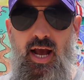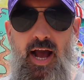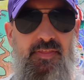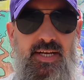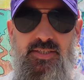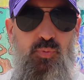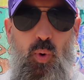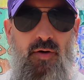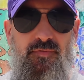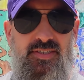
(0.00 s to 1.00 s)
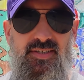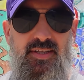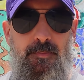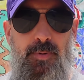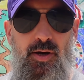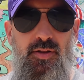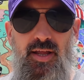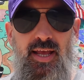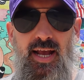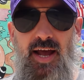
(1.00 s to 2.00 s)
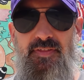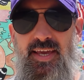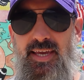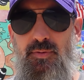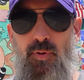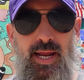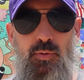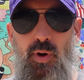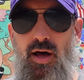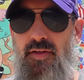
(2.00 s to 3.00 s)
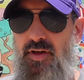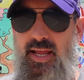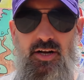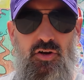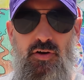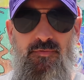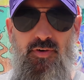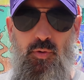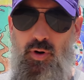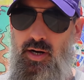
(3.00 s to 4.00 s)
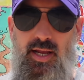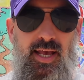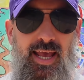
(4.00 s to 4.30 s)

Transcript: I think he's well physically built. I think he ran well. I thought he had good footwork.